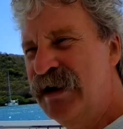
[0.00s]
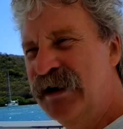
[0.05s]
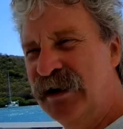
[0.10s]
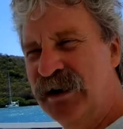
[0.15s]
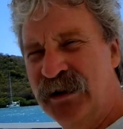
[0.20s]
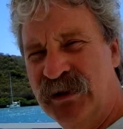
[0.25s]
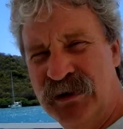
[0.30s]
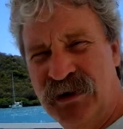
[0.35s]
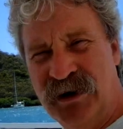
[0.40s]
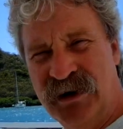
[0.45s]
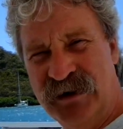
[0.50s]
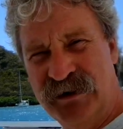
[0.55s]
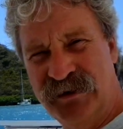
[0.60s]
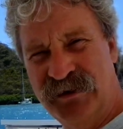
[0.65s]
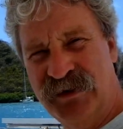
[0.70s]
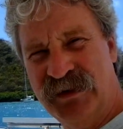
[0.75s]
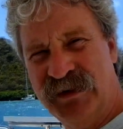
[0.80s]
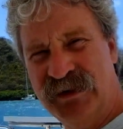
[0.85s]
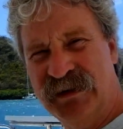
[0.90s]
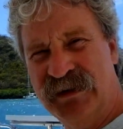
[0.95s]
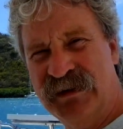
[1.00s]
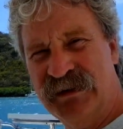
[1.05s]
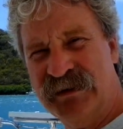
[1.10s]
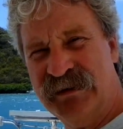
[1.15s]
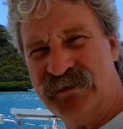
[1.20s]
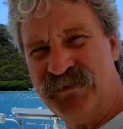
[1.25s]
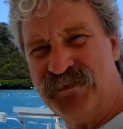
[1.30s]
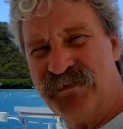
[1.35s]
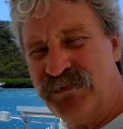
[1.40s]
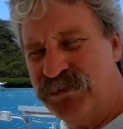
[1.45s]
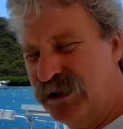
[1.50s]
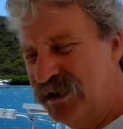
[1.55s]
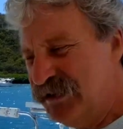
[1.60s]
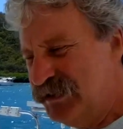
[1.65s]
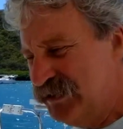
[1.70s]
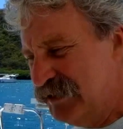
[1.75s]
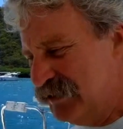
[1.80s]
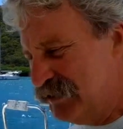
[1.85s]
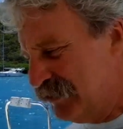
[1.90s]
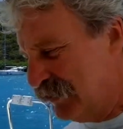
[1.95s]
A lot of the
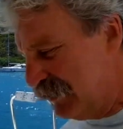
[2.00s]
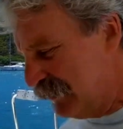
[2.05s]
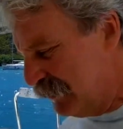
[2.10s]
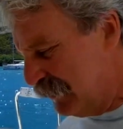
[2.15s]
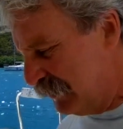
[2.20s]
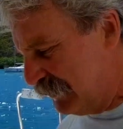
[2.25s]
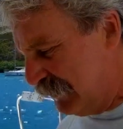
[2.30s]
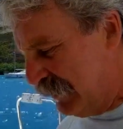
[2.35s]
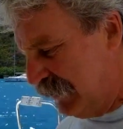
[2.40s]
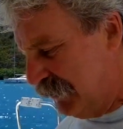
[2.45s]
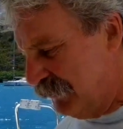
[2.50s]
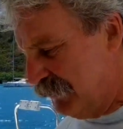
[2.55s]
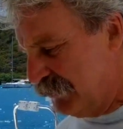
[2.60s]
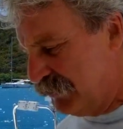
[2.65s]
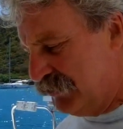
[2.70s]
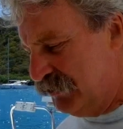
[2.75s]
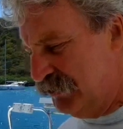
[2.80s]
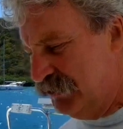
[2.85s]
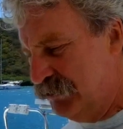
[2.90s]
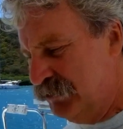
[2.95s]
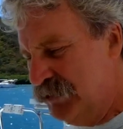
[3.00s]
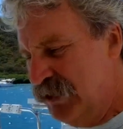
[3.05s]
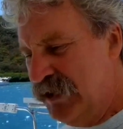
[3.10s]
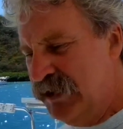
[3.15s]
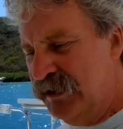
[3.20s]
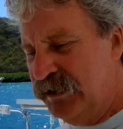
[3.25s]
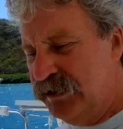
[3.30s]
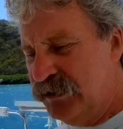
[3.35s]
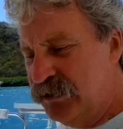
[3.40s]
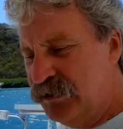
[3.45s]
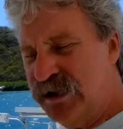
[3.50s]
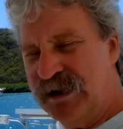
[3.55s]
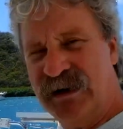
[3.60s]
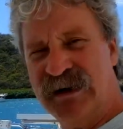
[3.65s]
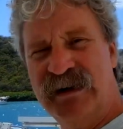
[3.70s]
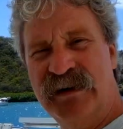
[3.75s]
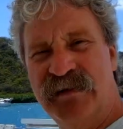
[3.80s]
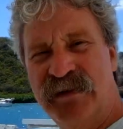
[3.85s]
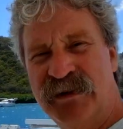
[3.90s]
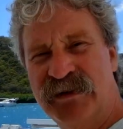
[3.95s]
places like Carriacou, you can't
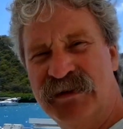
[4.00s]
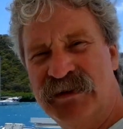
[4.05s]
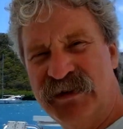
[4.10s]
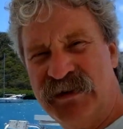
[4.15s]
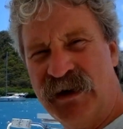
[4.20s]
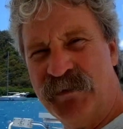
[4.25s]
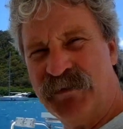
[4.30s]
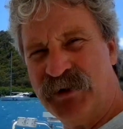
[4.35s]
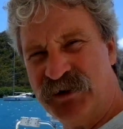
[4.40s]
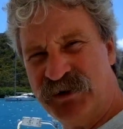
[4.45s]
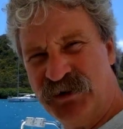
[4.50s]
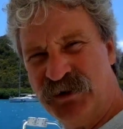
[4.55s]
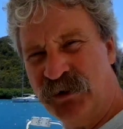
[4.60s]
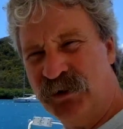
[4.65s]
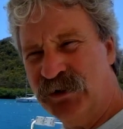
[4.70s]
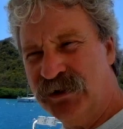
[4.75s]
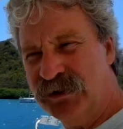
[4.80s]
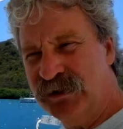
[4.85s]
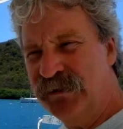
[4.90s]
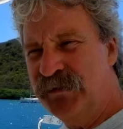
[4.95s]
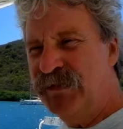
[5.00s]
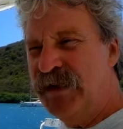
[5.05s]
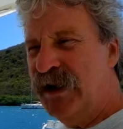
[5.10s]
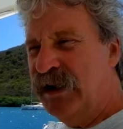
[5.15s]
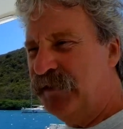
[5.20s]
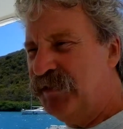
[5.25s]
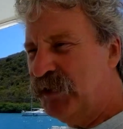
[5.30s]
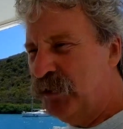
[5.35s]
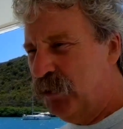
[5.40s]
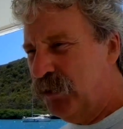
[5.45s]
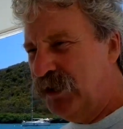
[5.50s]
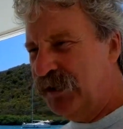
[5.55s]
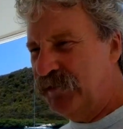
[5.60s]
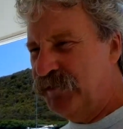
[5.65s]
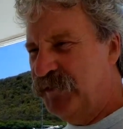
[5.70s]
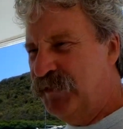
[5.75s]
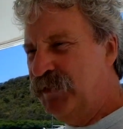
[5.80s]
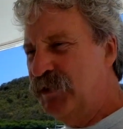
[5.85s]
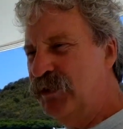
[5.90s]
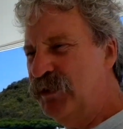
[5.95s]
even step ashore. If you want
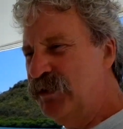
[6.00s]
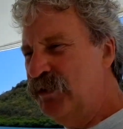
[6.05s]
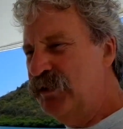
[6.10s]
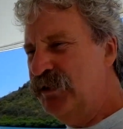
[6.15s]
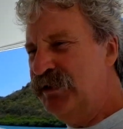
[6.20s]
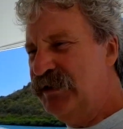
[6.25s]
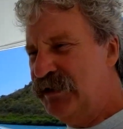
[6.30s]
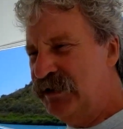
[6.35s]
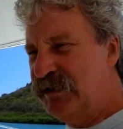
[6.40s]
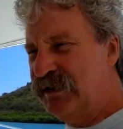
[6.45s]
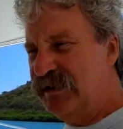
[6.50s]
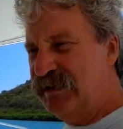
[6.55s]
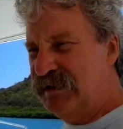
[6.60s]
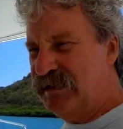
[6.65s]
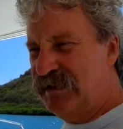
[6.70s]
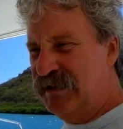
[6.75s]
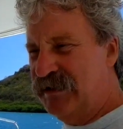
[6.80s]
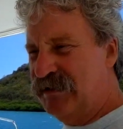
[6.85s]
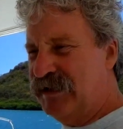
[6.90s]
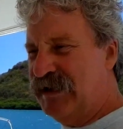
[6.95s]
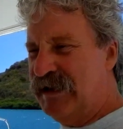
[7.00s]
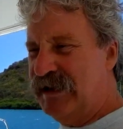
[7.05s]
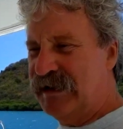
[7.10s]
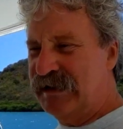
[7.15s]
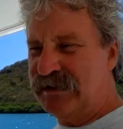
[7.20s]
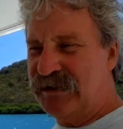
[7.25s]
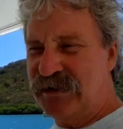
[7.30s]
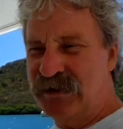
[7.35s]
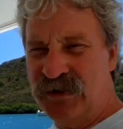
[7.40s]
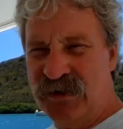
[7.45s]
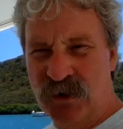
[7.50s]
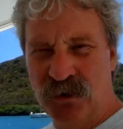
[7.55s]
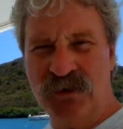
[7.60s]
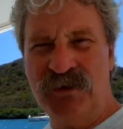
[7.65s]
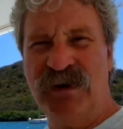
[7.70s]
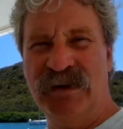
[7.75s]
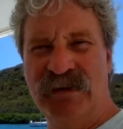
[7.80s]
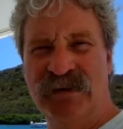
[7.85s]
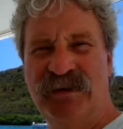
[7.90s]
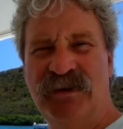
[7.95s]
food, you can't go to
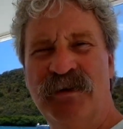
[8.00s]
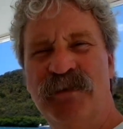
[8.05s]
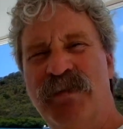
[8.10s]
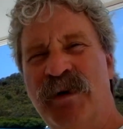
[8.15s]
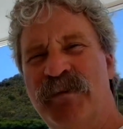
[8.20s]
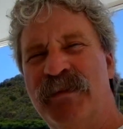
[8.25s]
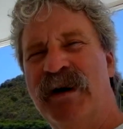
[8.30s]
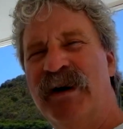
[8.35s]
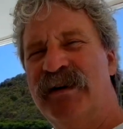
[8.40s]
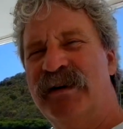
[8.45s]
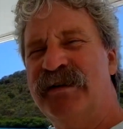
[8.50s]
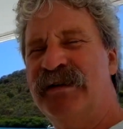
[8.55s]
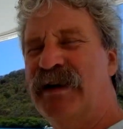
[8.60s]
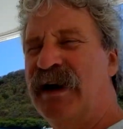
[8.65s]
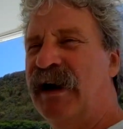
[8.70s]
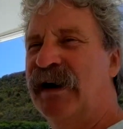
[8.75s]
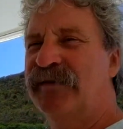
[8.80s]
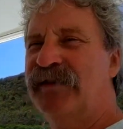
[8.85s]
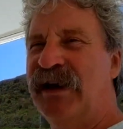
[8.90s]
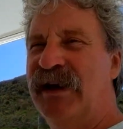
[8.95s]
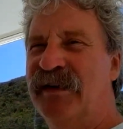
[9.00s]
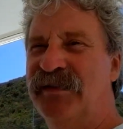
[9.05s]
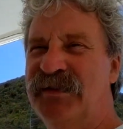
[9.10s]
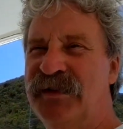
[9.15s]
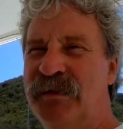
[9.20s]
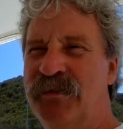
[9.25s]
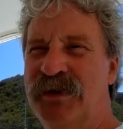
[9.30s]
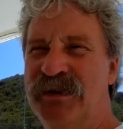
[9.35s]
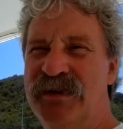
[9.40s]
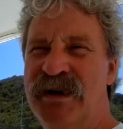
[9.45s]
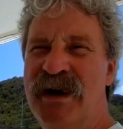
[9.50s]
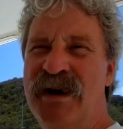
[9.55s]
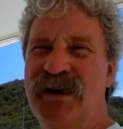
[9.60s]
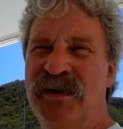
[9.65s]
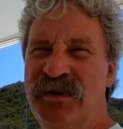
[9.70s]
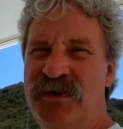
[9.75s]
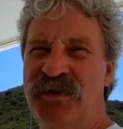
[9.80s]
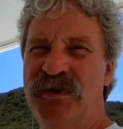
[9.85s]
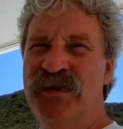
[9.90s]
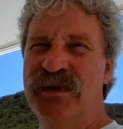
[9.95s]
the supermarket. You have to have someone
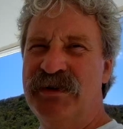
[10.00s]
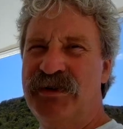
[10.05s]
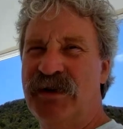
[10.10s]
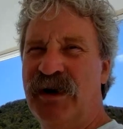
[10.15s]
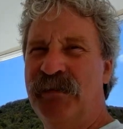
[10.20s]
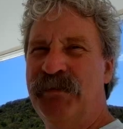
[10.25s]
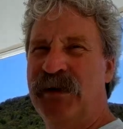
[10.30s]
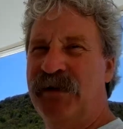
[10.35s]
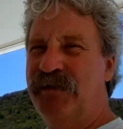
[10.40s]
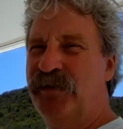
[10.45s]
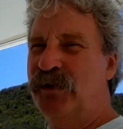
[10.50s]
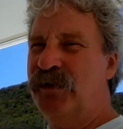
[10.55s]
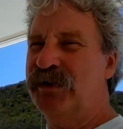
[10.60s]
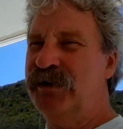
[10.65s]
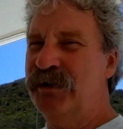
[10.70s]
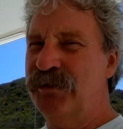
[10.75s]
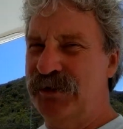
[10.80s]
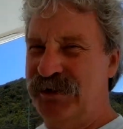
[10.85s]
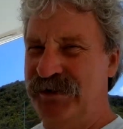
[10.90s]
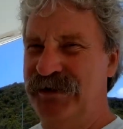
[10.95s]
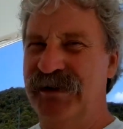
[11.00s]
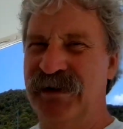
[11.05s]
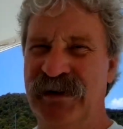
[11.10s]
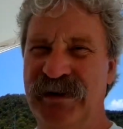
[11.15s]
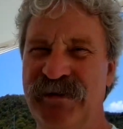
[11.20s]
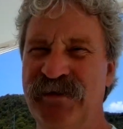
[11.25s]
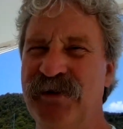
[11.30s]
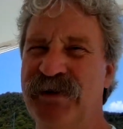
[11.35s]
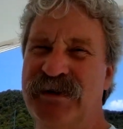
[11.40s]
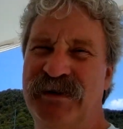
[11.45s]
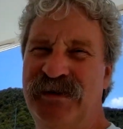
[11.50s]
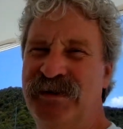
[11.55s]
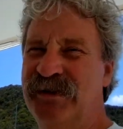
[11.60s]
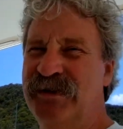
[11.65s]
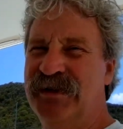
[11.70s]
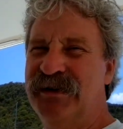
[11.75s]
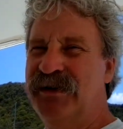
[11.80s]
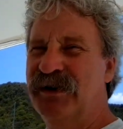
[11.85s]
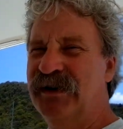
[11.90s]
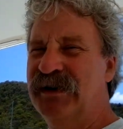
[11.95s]
do the shopping for you and deliver it to the
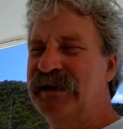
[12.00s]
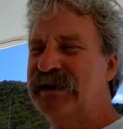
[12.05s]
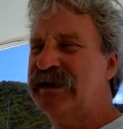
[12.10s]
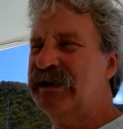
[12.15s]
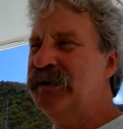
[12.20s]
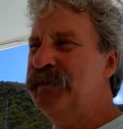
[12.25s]
dock.